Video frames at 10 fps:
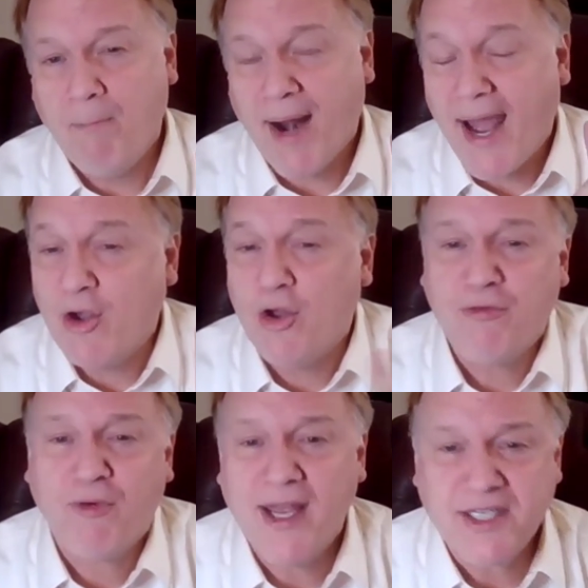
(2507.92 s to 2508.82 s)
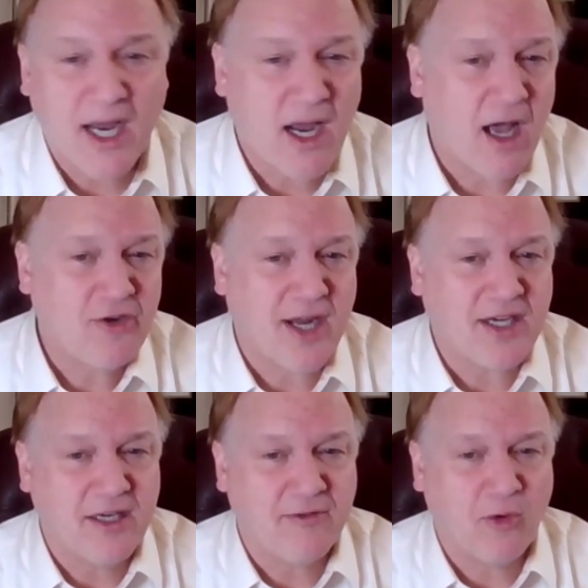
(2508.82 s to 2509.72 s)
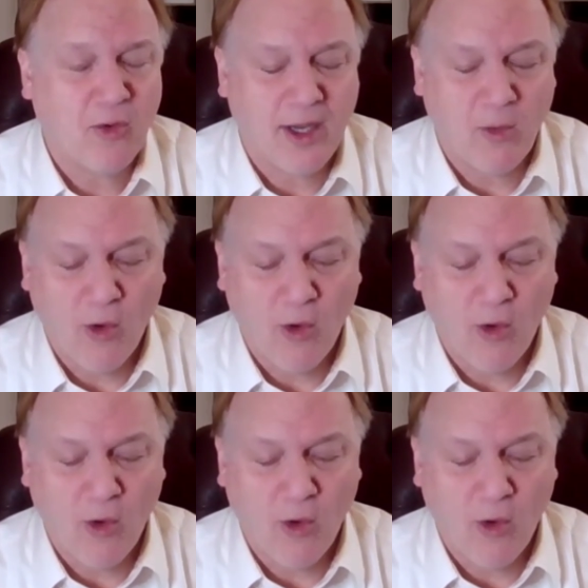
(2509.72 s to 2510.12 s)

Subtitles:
But I could have phrased that contract a different way.